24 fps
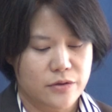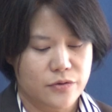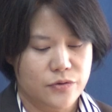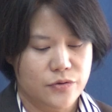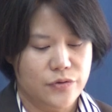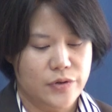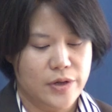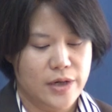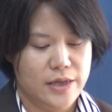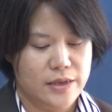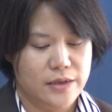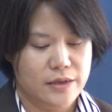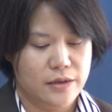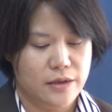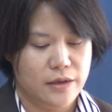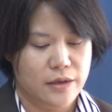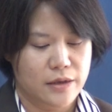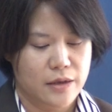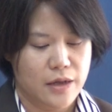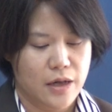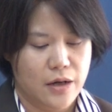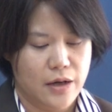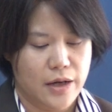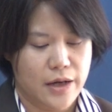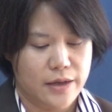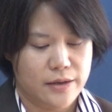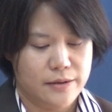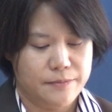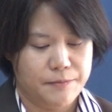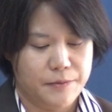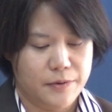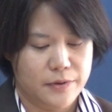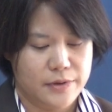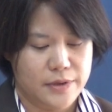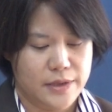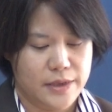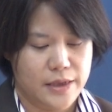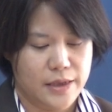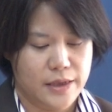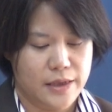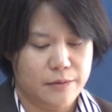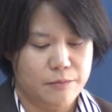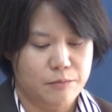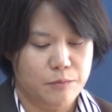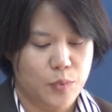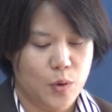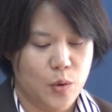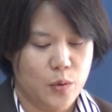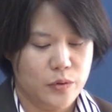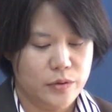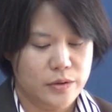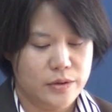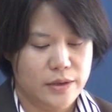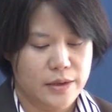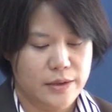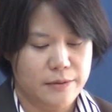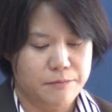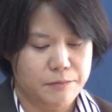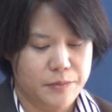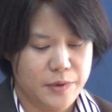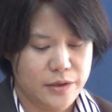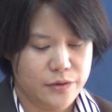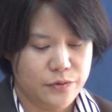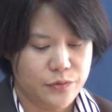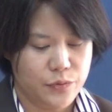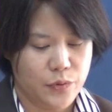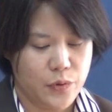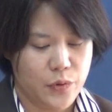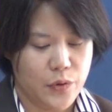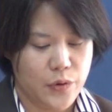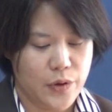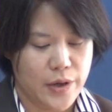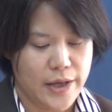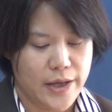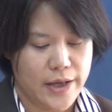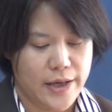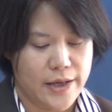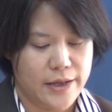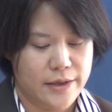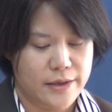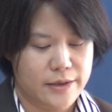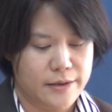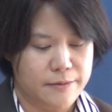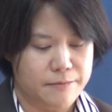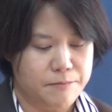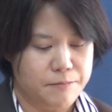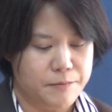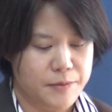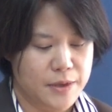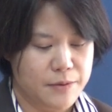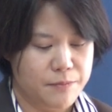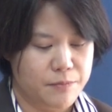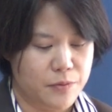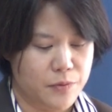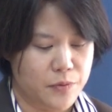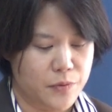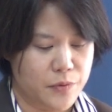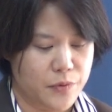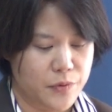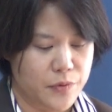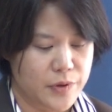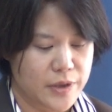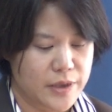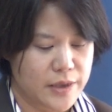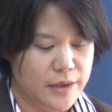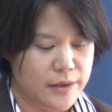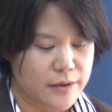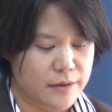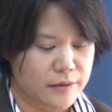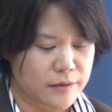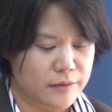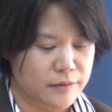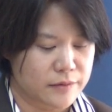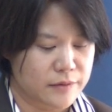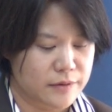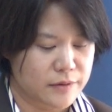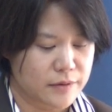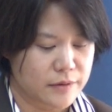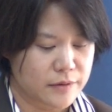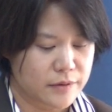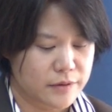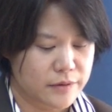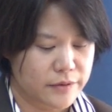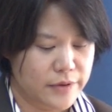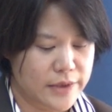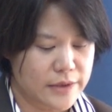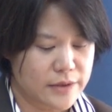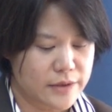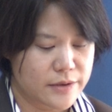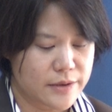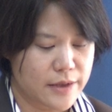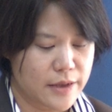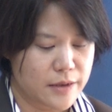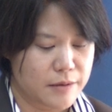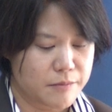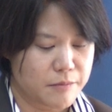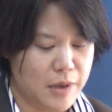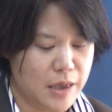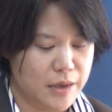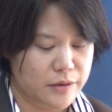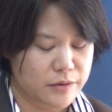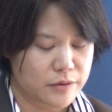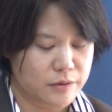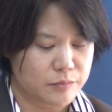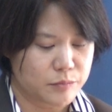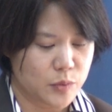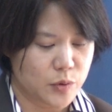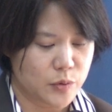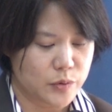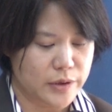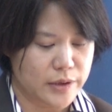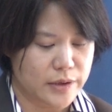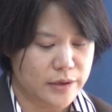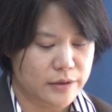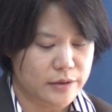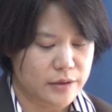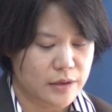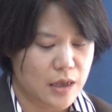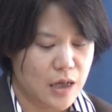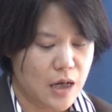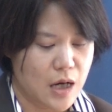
neutralizing activity in both in vitro and in vivo transgenic mouse models.